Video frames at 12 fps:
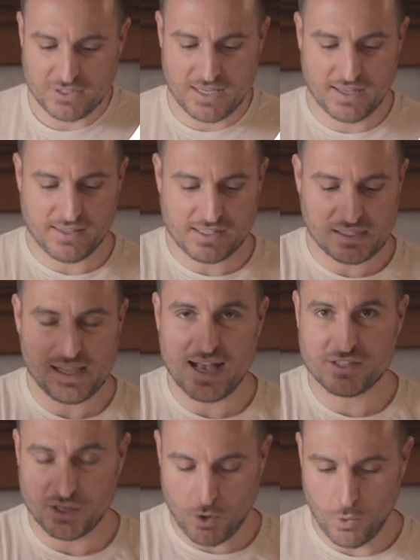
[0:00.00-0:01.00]
seeing these
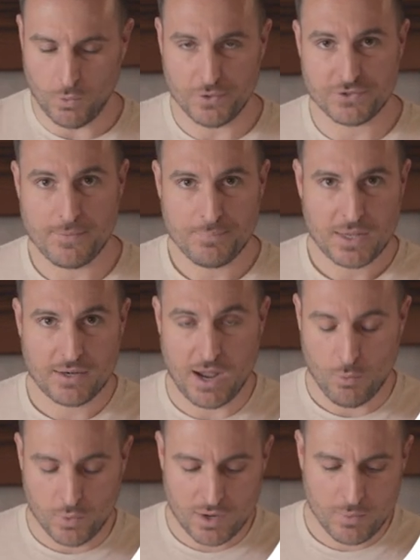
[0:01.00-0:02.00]
classic holes.
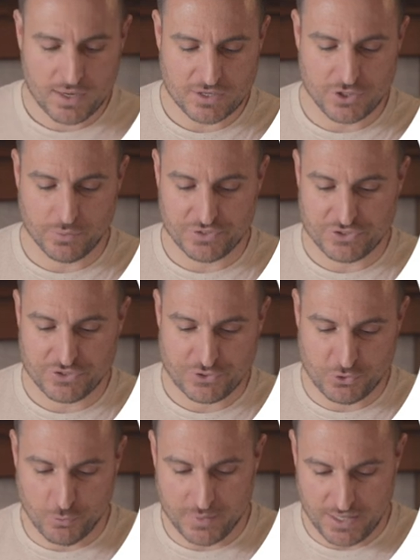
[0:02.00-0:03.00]
Now, what I want to do is
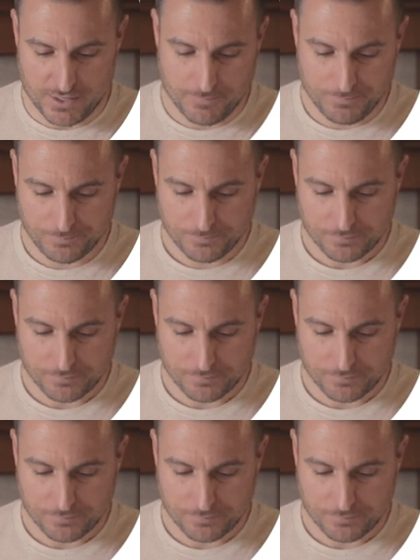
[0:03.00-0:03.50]
zoom in